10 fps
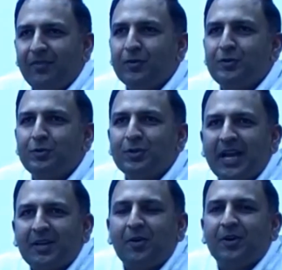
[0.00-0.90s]
If you
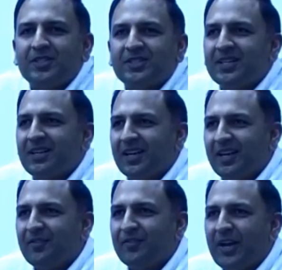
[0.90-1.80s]
do that
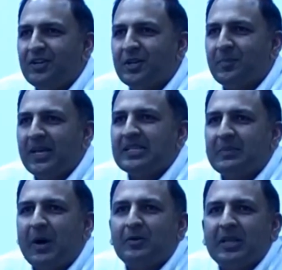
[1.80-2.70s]
constantly, if friendship
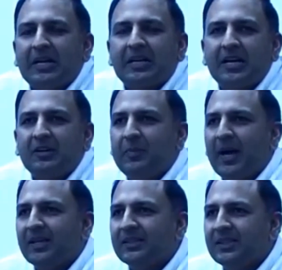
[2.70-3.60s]
is about that kind of
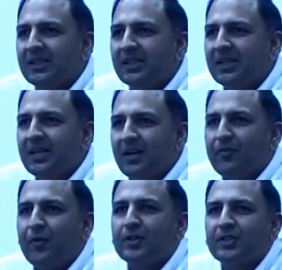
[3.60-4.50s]
balancing,
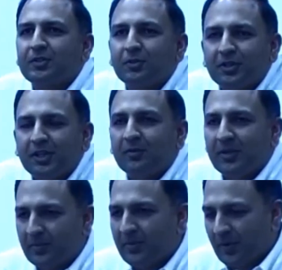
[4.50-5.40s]
of course the social
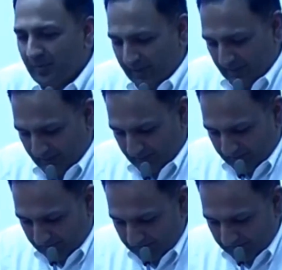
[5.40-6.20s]
equilibrium will bear down.